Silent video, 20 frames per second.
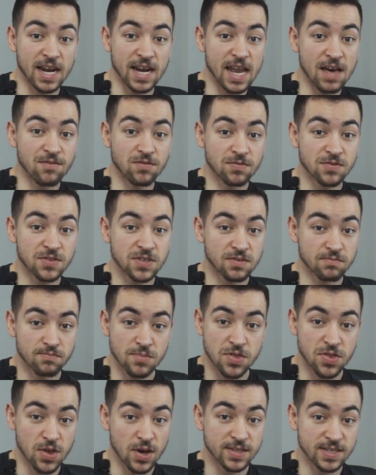elevenths,
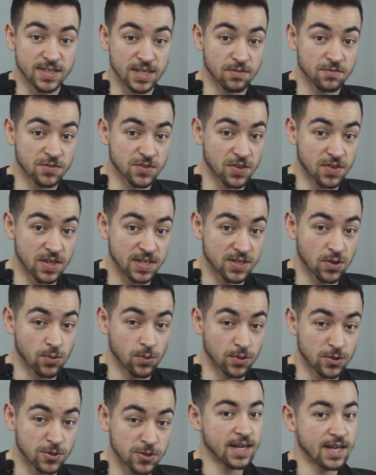thirteenths to these
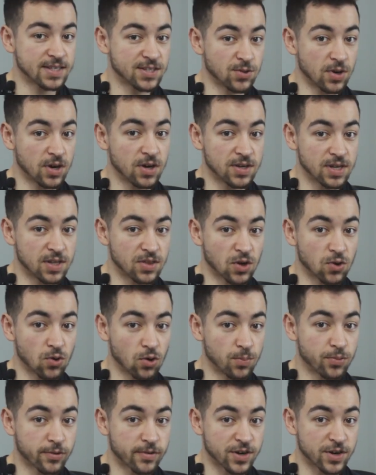chords. As you heard in the
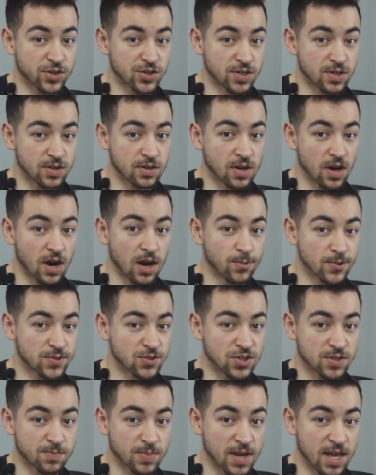chord progression, I
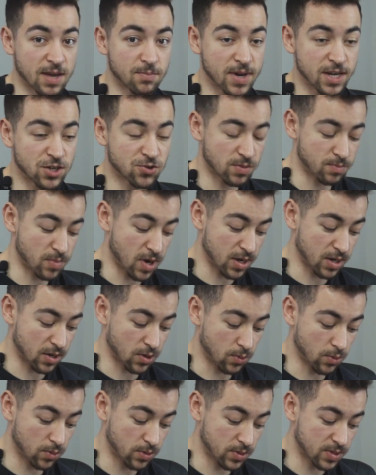wasn't just playing major and minor
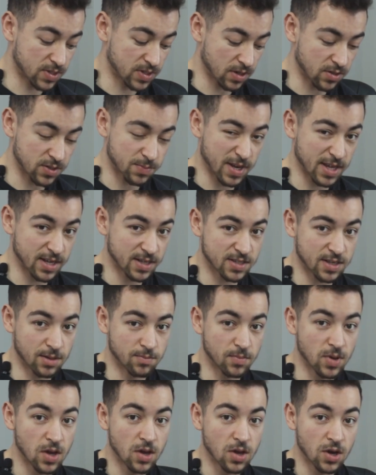chords, I was playing
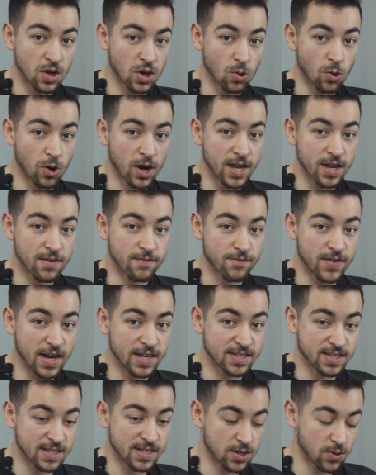some quite
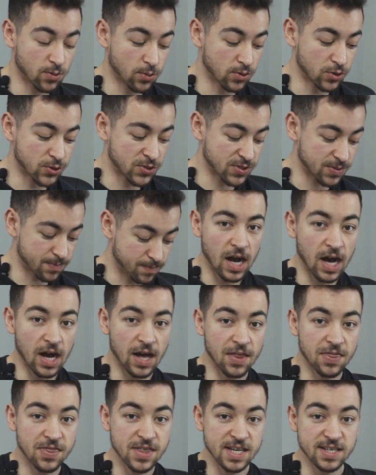fancy chords.
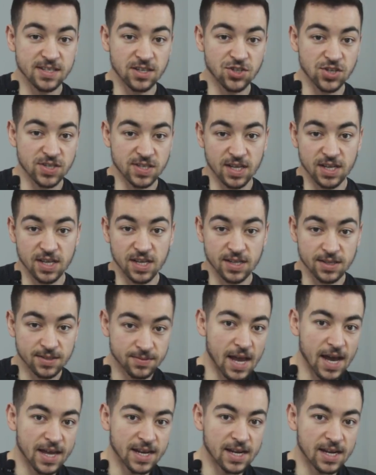Uh, these are just gonna
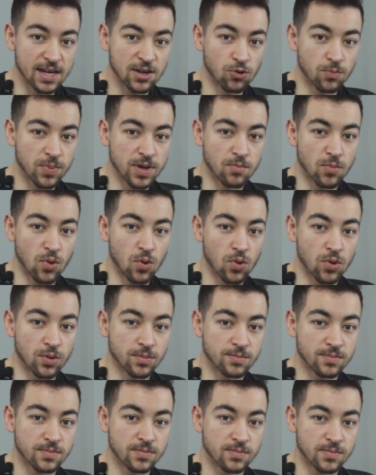add a little bit more